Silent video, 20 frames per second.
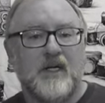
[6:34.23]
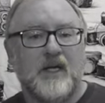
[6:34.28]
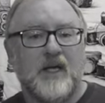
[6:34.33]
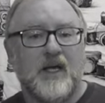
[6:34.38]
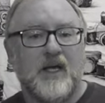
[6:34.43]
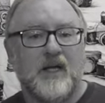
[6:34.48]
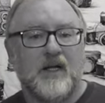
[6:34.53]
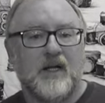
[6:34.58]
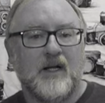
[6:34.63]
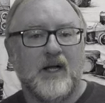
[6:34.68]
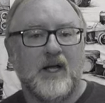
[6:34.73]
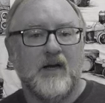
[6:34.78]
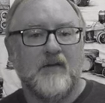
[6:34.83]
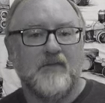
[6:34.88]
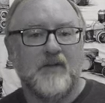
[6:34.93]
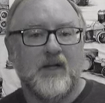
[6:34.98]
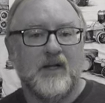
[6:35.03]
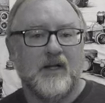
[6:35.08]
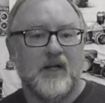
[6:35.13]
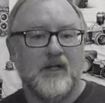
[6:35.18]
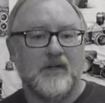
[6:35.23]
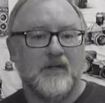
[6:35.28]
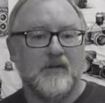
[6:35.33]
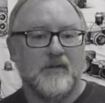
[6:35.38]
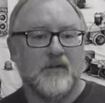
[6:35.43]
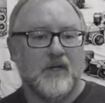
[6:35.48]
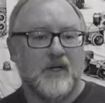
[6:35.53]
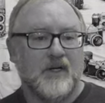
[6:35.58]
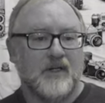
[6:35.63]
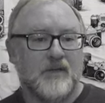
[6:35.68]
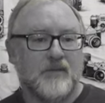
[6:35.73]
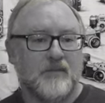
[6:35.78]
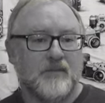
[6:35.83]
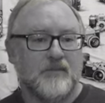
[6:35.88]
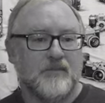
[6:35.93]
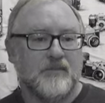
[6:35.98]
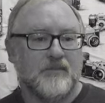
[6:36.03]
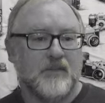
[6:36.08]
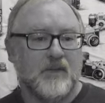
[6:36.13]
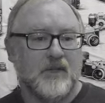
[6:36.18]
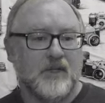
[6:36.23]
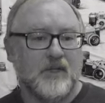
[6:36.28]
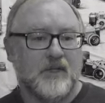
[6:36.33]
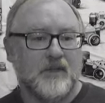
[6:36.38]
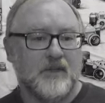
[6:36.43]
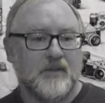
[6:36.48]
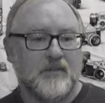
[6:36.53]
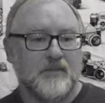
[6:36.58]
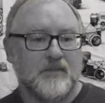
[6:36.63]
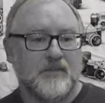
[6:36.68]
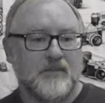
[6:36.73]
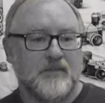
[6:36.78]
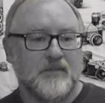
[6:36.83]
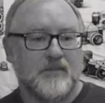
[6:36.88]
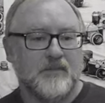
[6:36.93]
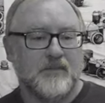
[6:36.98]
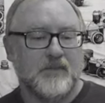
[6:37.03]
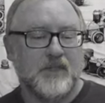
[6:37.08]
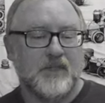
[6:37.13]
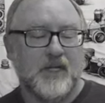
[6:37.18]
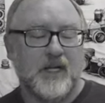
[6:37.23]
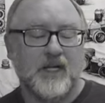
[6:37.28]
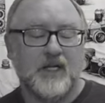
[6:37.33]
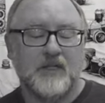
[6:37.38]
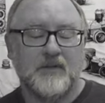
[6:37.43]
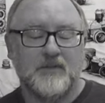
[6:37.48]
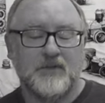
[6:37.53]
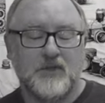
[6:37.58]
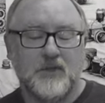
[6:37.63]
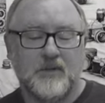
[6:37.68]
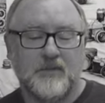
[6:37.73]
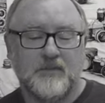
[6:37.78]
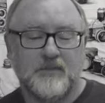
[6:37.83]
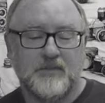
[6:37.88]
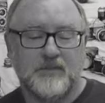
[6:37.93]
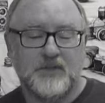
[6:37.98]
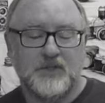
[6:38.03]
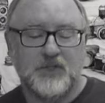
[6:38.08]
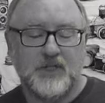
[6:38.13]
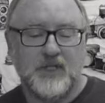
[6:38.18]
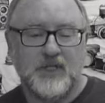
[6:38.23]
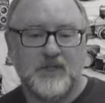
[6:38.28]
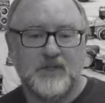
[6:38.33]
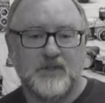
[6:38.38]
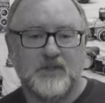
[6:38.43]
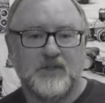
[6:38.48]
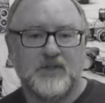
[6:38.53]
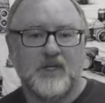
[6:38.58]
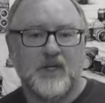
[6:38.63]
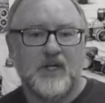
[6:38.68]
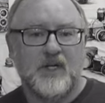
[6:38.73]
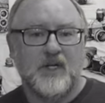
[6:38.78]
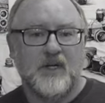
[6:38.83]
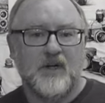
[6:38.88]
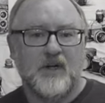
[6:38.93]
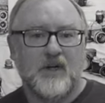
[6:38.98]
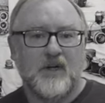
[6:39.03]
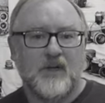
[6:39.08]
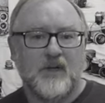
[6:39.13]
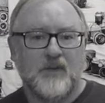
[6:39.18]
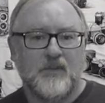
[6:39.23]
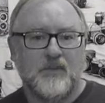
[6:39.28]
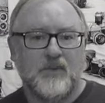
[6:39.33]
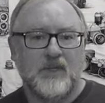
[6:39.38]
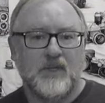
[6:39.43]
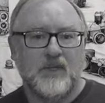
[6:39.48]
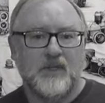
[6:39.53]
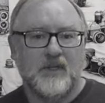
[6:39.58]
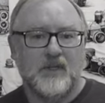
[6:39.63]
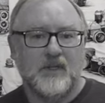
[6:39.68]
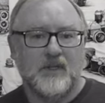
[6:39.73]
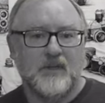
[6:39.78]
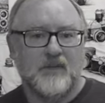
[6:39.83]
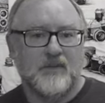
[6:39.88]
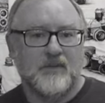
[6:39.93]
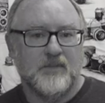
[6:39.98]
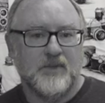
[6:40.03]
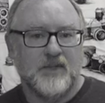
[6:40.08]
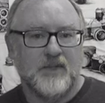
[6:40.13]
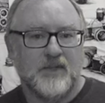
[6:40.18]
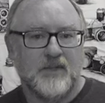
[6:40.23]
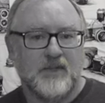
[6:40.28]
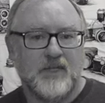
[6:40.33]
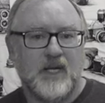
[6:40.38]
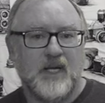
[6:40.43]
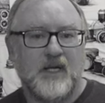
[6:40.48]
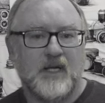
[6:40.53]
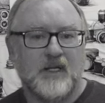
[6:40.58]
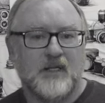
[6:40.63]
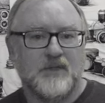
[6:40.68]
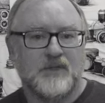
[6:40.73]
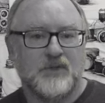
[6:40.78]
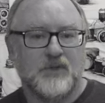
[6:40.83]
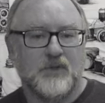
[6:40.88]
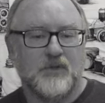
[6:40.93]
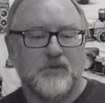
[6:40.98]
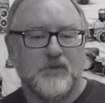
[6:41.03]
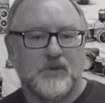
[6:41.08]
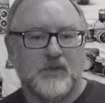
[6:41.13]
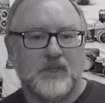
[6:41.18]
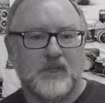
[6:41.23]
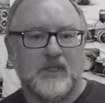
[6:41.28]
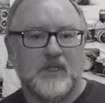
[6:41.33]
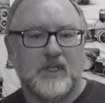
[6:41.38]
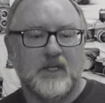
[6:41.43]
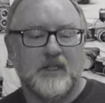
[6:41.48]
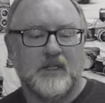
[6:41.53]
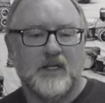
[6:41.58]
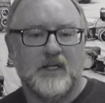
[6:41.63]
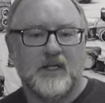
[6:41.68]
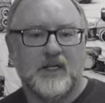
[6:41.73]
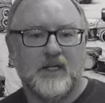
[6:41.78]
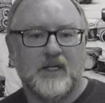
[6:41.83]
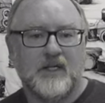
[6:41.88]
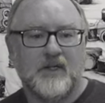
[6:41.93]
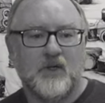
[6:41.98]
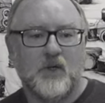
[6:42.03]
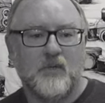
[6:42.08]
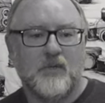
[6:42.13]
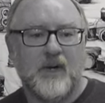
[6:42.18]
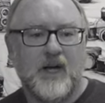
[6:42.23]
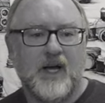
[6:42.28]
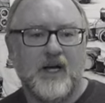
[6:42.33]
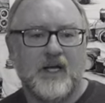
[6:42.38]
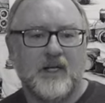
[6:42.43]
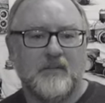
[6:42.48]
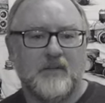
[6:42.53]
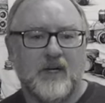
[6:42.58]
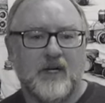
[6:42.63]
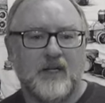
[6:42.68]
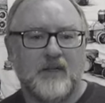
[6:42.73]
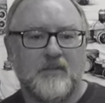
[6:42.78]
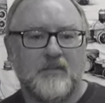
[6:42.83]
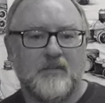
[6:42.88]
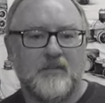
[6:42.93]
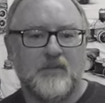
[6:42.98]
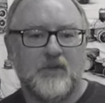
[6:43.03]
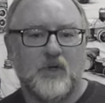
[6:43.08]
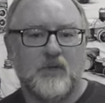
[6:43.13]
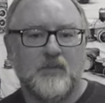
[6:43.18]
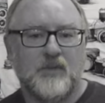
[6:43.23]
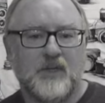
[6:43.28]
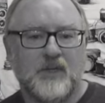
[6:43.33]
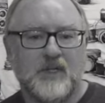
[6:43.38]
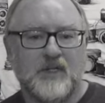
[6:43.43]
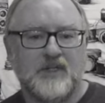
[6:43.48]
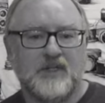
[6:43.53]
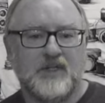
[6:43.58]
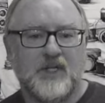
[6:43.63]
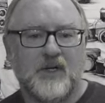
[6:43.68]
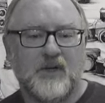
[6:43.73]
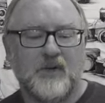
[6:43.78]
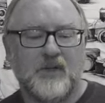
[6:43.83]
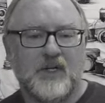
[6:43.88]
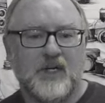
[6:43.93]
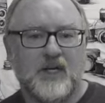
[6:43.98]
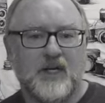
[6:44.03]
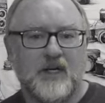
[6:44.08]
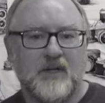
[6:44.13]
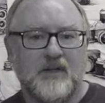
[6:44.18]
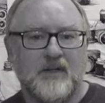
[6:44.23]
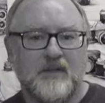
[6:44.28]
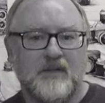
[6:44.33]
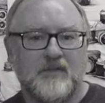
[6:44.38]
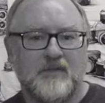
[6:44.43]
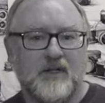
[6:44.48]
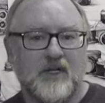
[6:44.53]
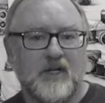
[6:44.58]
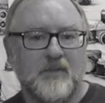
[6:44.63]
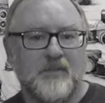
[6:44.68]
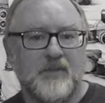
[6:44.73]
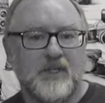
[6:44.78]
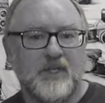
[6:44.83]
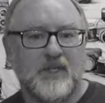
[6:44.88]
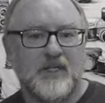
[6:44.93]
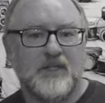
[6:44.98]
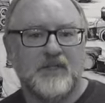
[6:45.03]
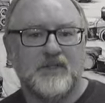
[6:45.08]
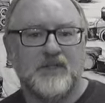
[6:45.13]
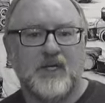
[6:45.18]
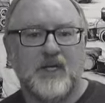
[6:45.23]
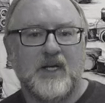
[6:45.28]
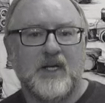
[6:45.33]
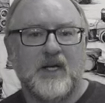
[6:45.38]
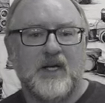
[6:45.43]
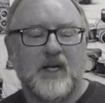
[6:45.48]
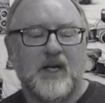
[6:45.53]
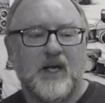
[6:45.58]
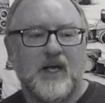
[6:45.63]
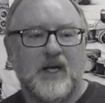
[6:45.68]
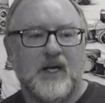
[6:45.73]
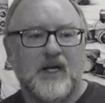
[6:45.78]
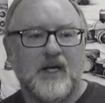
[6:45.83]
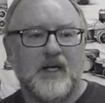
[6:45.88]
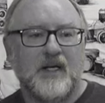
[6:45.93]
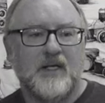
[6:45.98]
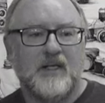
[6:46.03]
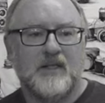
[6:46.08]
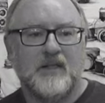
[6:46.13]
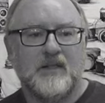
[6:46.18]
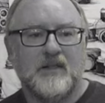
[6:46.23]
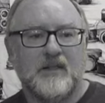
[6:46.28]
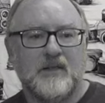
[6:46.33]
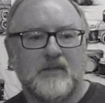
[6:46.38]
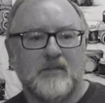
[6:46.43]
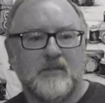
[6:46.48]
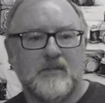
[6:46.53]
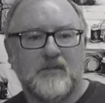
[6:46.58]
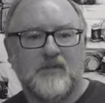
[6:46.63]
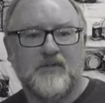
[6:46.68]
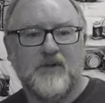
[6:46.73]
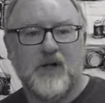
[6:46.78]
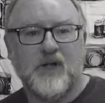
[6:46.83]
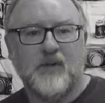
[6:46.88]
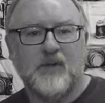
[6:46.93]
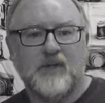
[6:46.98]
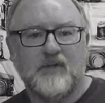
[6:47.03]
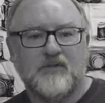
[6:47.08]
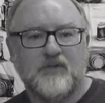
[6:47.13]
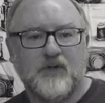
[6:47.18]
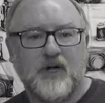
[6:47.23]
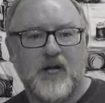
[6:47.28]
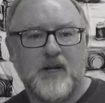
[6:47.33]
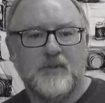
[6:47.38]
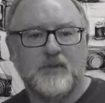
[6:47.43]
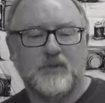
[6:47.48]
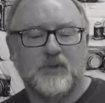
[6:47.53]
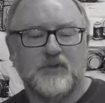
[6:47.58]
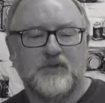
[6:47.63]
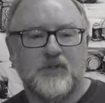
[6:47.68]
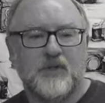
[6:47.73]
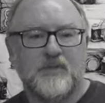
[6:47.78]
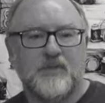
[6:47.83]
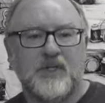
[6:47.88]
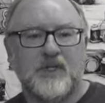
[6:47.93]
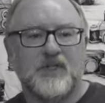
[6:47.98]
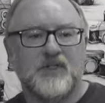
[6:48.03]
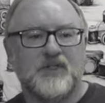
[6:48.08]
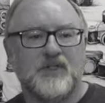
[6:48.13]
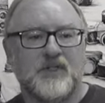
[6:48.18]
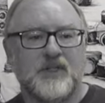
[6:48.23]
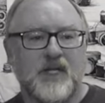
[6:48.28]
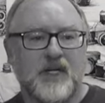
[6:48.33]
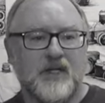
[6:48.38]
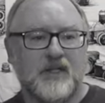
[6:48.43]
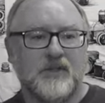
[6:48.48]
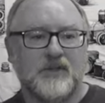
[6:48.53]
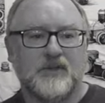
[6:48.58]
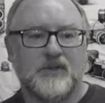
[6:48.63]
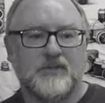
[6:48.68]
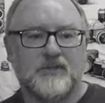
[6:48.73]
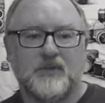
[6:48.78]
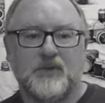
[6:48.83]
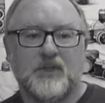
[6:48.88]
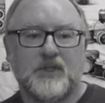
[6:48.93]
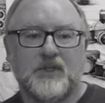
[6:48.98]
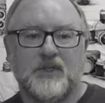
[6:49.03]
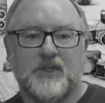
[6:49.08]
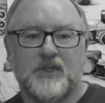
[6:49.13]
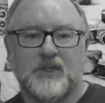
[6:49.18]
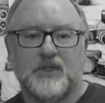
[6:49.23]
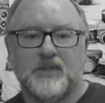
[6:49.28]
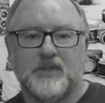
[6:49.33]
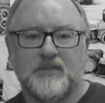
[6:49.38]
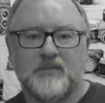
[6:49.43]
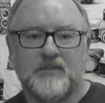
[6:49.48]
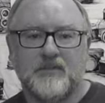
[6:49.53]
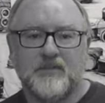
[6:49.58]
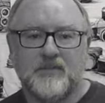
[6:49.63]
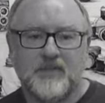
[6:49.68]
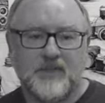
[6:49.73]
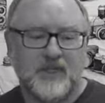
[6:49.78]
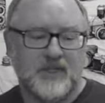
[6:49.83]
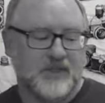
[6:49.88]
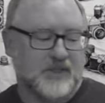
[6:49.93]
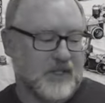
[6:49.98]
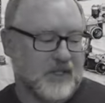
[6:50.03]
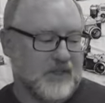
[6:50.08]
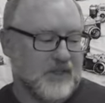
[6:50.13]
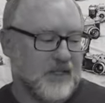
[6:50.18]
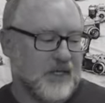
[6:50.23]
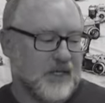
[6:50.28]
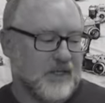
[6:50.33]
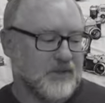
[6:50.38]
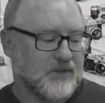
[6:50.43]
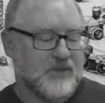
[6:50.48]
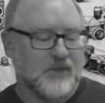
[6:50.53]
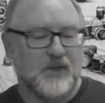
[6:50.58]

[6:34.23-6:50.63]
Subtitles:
and I'll have that on the negative sheets with a date and so forth, and then I can go back in my notebook and say, oh yeah, I developed these, and the following frames were from this, and they look really good, things like that.